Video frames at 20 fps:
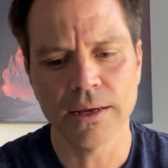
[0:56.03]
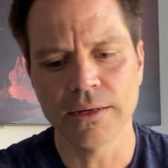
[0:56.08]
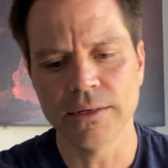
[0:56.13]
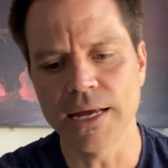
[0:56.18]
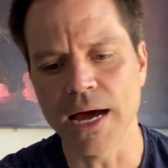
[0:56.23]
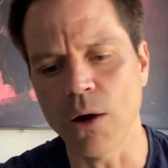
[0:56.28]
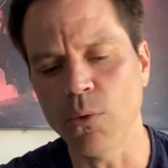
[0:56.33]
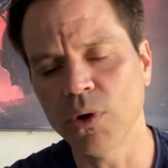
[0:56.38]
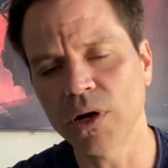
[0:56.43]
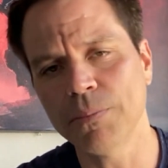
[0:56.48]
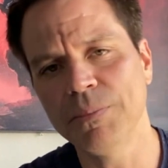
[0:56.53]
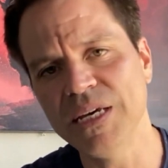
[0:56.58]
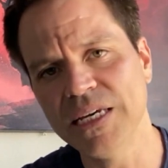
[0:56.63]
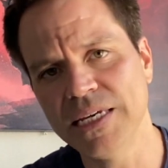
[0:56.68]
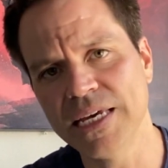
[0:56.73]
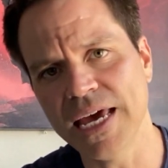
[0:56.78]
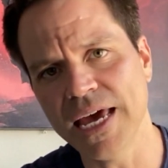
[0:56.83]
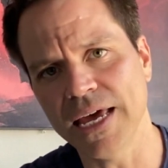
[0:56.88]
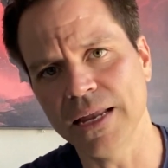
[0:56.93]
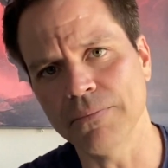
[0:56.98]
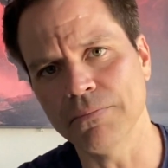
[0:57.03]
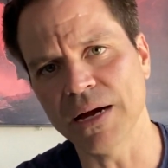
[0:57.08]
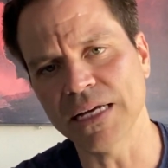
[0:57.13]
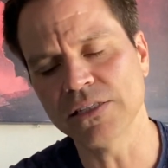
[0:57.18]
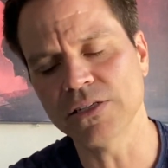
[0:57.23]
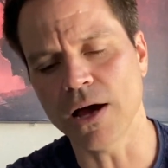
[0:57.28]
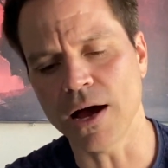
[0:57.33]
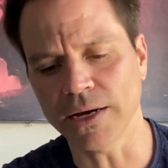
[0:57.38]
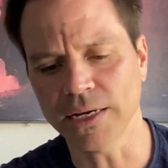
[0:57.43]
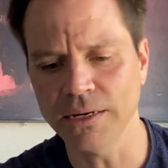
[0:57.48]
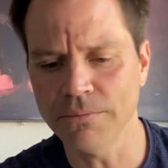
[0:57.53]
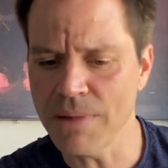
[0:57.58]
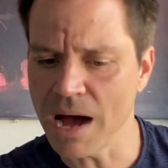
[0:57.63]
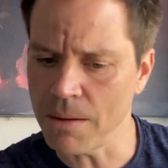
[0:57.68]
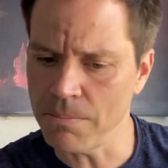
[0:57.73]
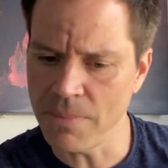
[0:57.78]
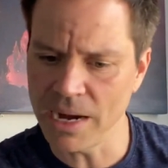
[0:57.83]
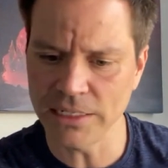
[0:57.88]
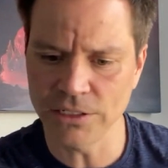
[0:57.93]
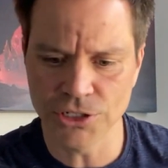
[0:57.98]
Now, I want to begin by talking about
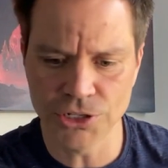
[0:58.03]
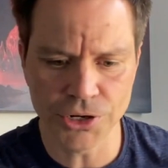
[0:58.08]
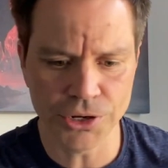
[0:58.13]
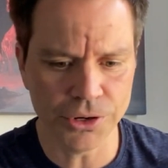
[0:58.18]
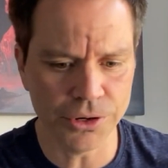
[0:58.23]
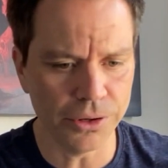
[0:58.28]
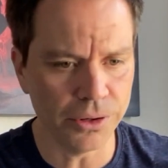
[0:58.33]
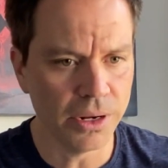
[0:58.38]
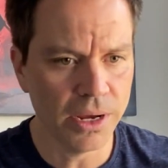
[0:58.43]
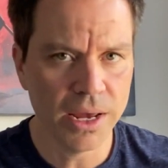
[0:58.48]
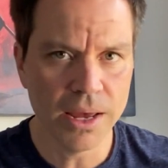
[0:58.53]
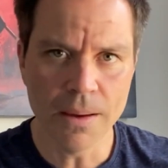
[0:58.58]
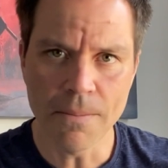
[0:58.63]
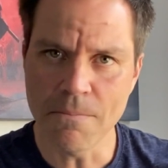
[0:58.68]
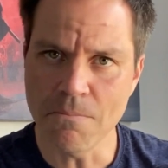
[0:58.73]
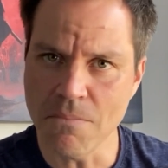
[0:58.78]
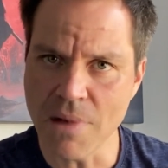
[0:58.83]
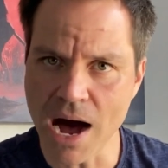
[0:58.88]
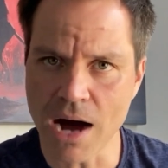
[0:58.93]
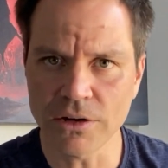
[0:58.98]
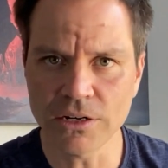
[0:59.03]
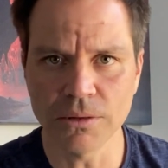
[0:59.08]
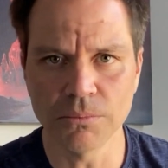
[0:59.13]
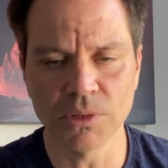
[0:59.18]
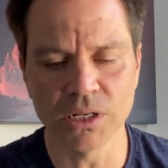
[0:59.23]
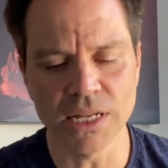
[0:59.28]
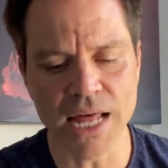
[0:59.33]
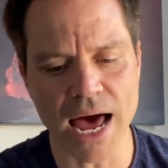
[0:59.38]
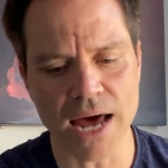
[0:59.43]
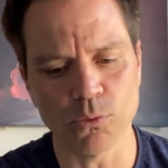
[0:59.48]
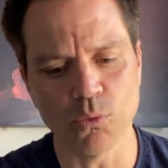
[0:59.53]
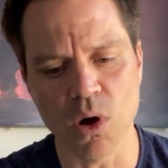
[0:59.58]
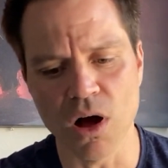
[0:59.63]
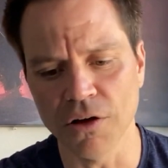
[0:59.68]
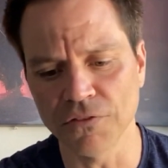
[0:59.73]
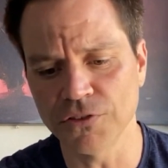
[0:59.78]
my dude, Malcom Gladwell.